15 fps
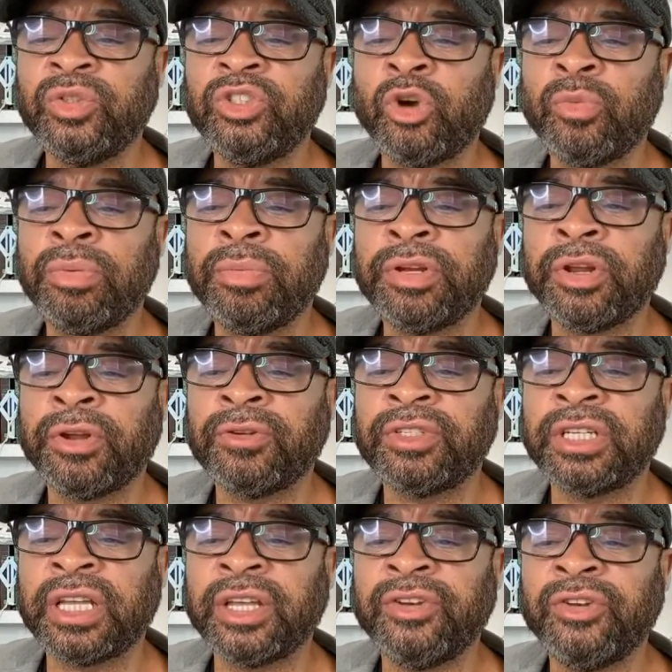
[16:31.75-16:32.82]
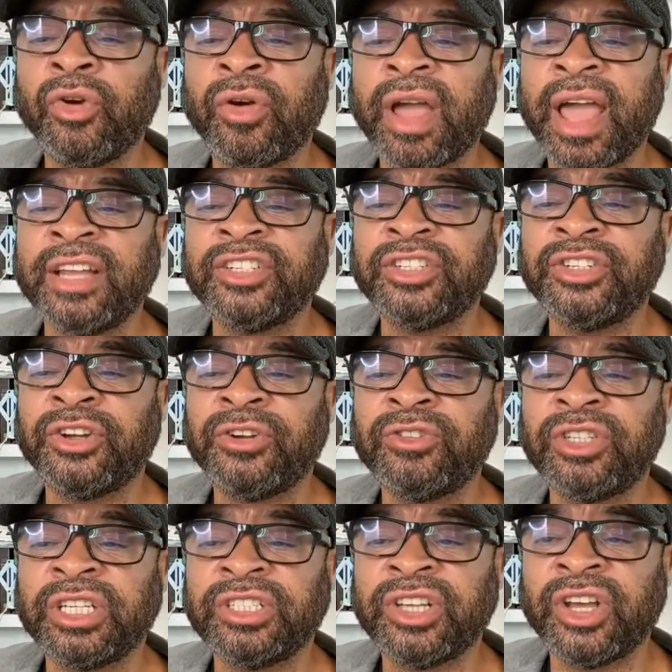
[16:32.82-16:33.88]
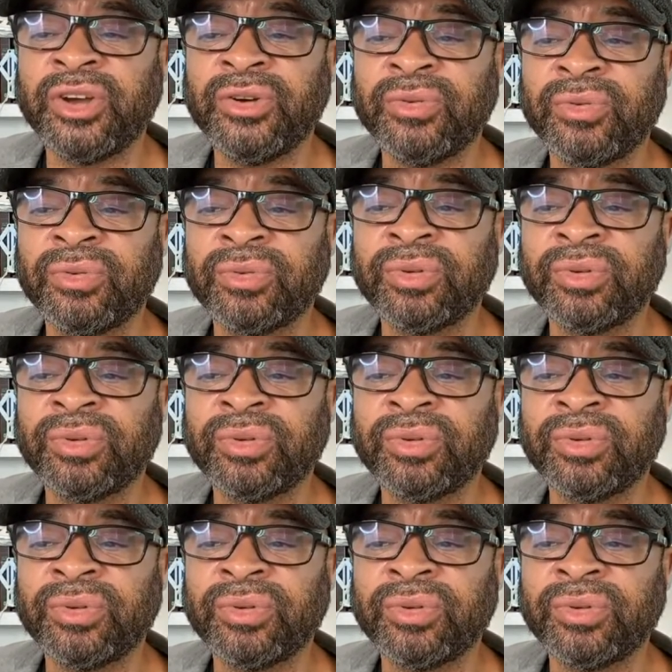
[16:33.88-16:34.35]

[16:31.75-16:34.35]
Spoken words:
dopaminergic and noradrenergic tone.